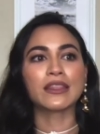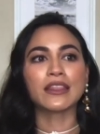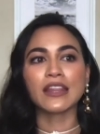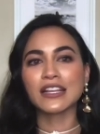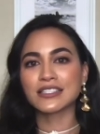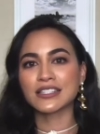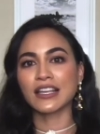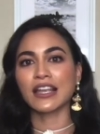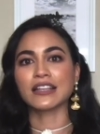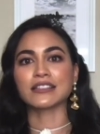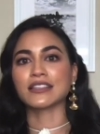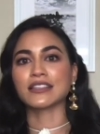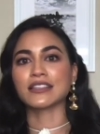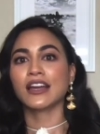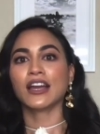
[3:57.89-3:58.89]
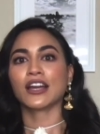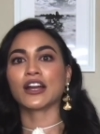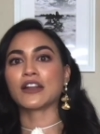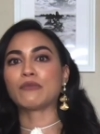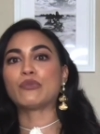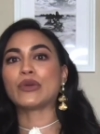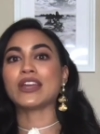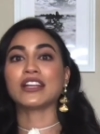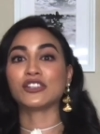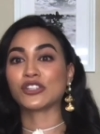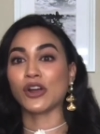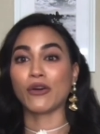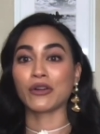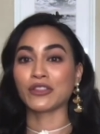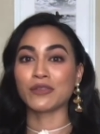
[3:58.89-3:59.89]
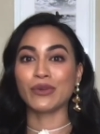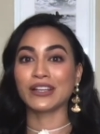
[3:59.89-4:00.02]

this is going to be shown on the